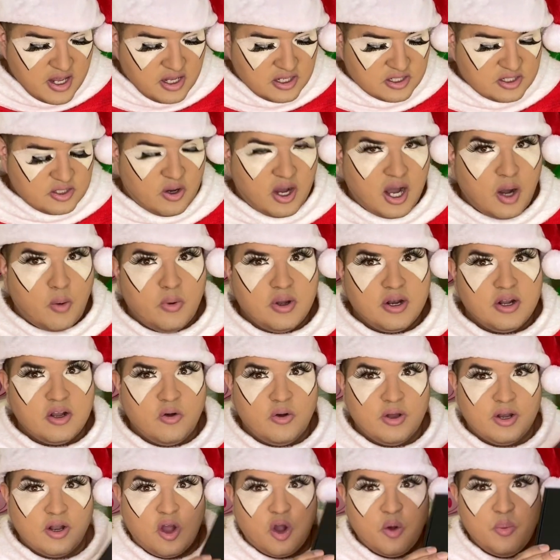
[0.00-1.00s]
So I wanna go
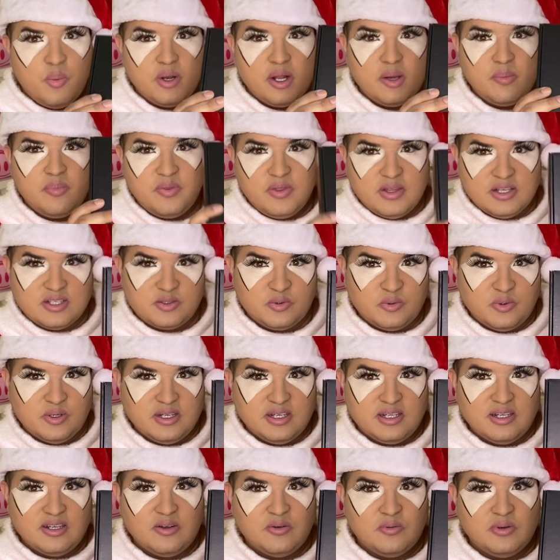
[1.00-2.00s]
ahead and open up this
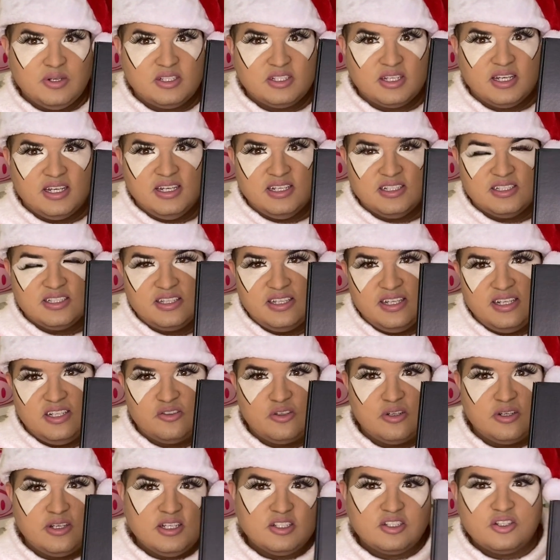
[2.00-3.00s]
one, which is the
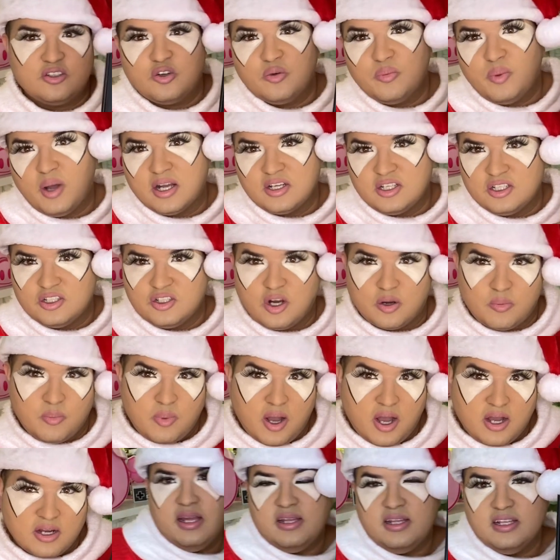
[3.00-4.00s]
traditional BoxyCharm
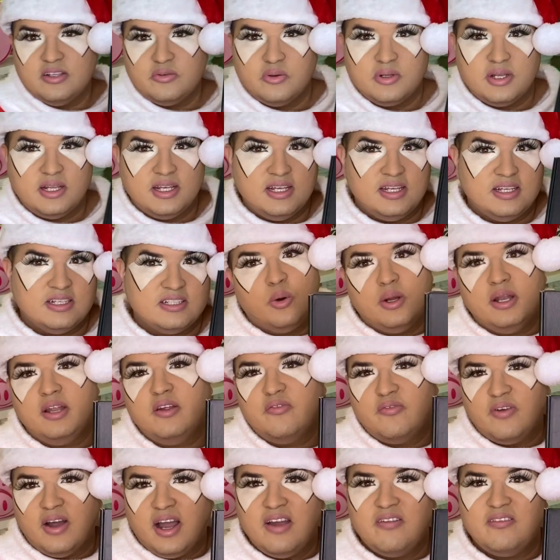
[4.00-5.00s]
box. And this one is
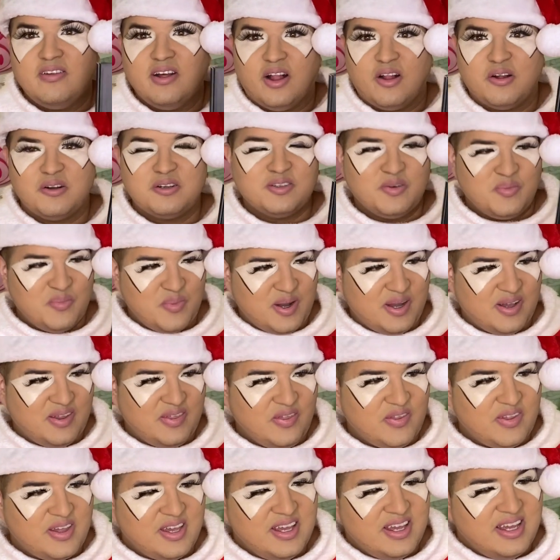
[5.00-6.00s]
$25 a
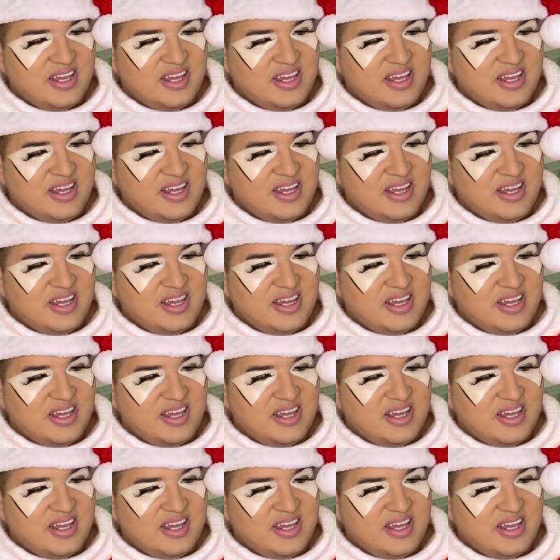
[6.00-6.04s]
month.